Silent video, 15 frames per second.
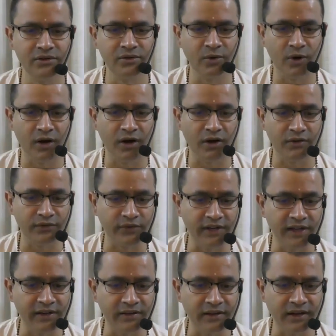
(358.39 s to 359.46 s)
So of
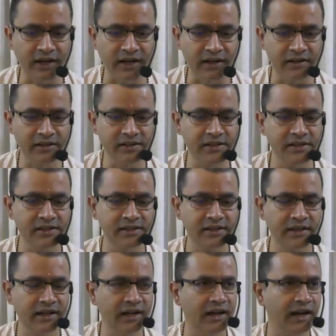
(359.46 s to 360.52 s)
the letters,
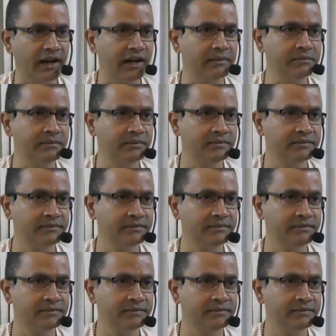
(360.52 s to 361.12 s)
I am